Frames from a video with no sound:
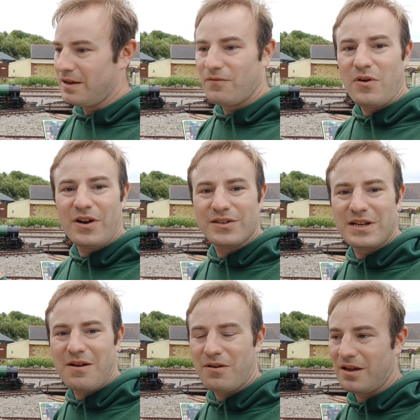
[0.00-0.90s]
Very nice
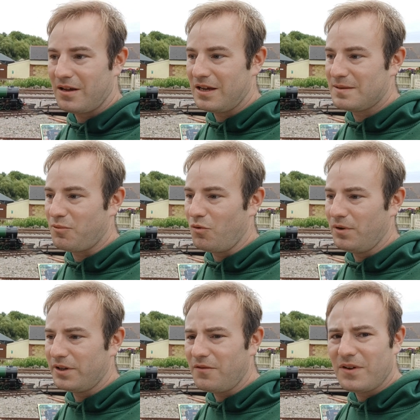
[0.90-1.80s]
area, Eastbourne.
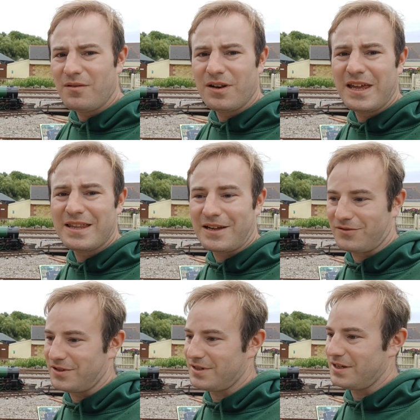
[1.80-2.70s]
I don't think I'm going to get down
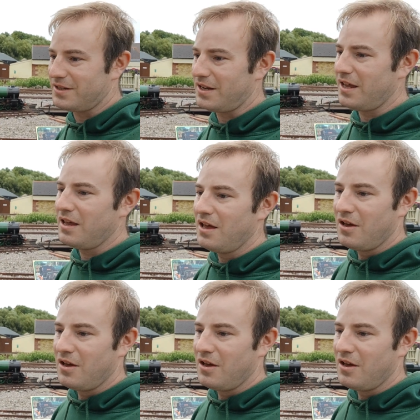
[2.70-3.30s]
to see today